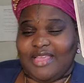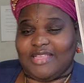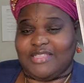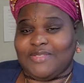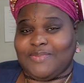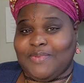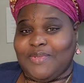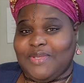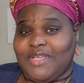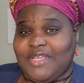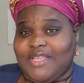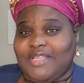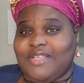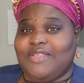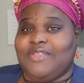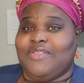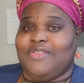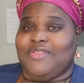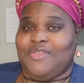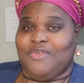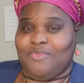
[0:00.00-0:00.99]
guess what?
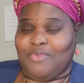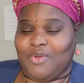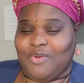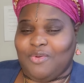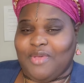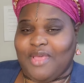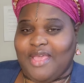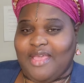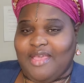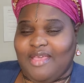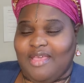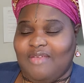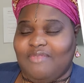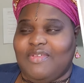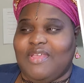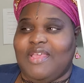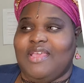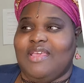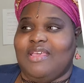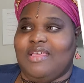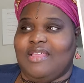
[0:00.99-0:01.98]
You won't have.
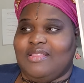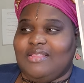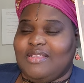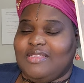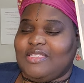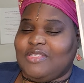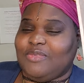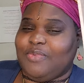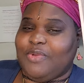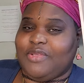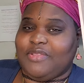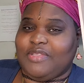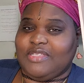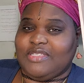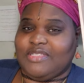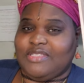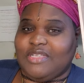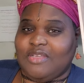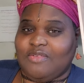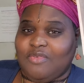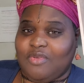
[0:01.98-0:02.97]
And this is where this
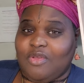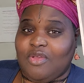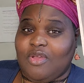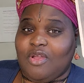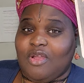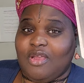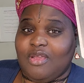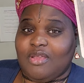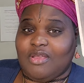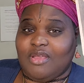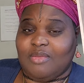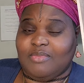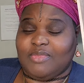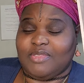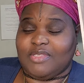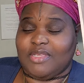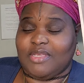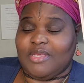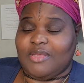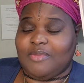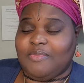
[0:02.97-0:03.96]
devil card comes
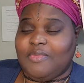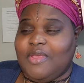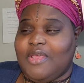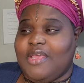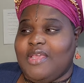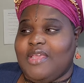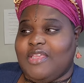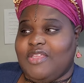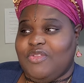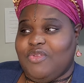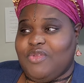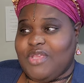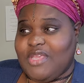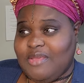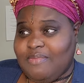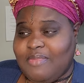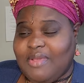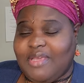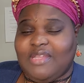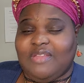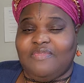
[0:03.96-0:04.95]
up. You
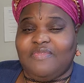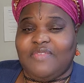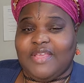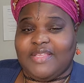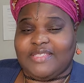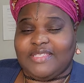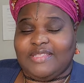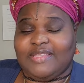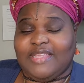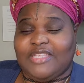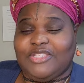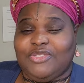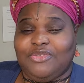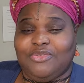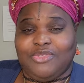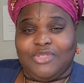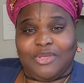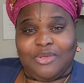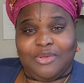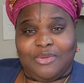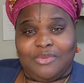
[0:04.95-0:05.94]
keep manifesting that you
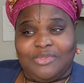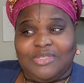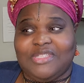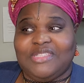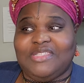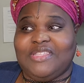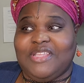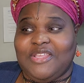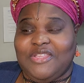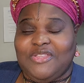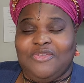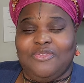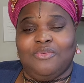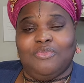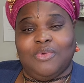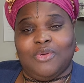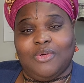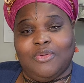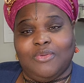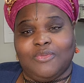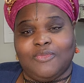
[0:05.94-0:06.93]
don't, then you
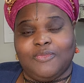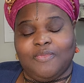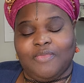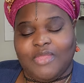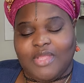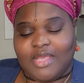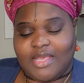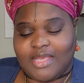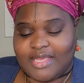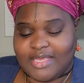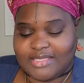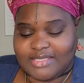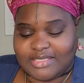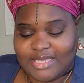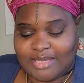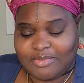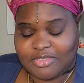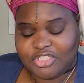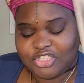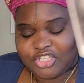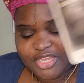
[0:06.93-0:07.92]
won't. It's
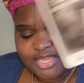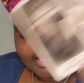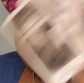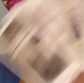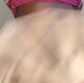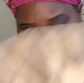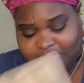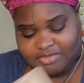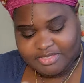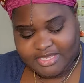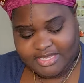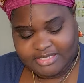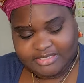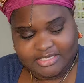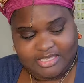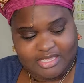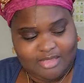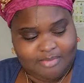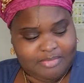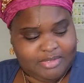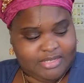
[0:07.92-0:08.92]
time to change some things
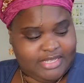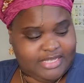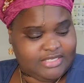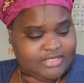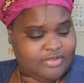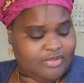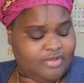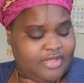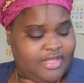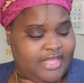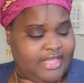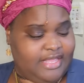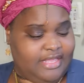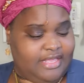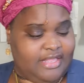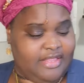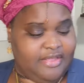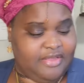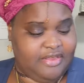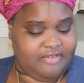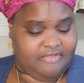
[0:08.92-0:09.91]
up. But let's go ahead
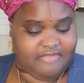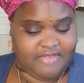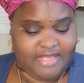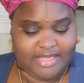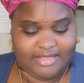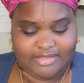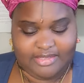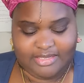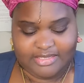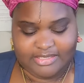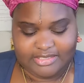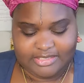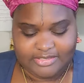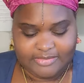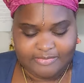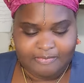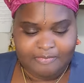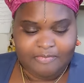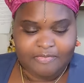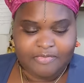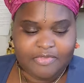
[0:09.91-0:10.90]
and clarify this
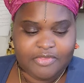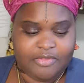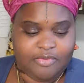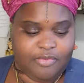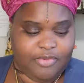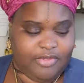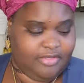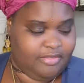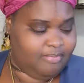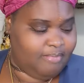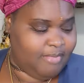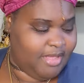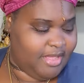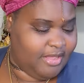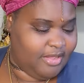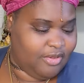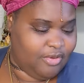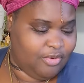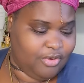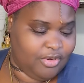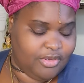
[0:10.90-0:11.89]
with my
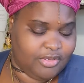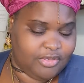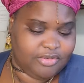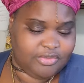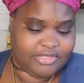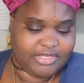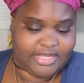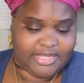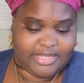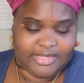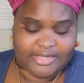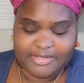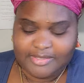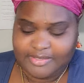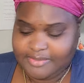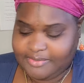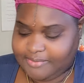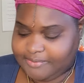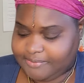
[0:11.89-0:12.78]
Oracle deck.